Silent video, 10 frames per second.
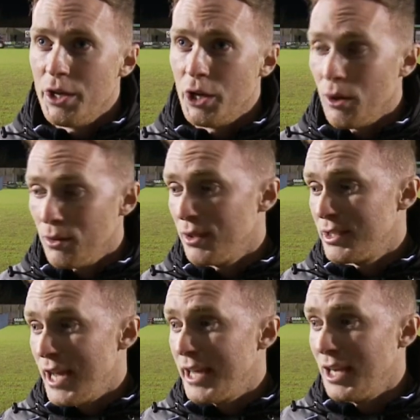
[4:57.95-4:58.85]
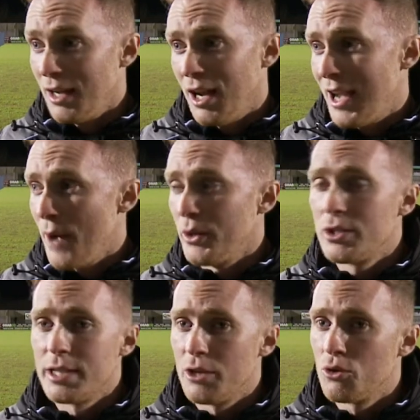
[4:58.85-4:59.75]
allowing you
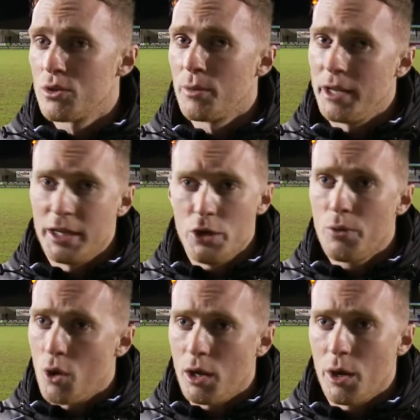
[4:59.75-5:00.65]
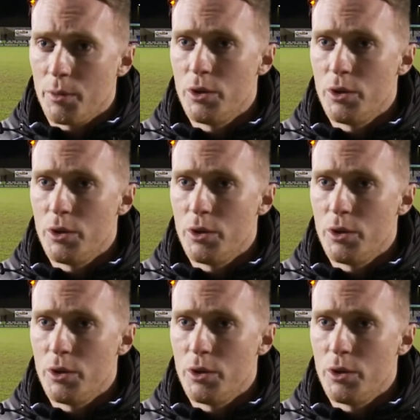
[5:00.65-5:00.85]
to take draws away, then you've got to go.